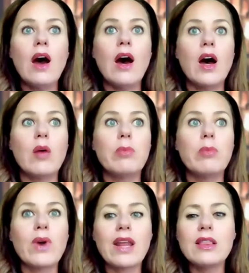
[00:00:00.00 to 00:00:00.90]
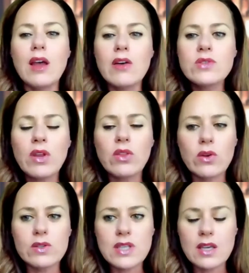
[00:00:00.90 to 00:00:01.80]
But what I loved about
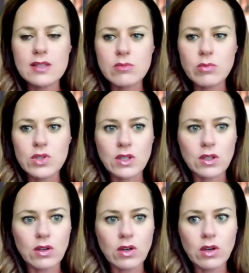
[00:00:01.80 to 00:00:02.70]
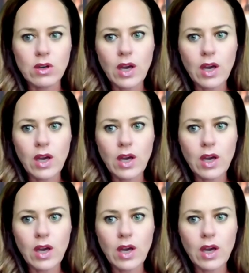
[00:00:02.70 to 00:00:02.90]
those cases in particular,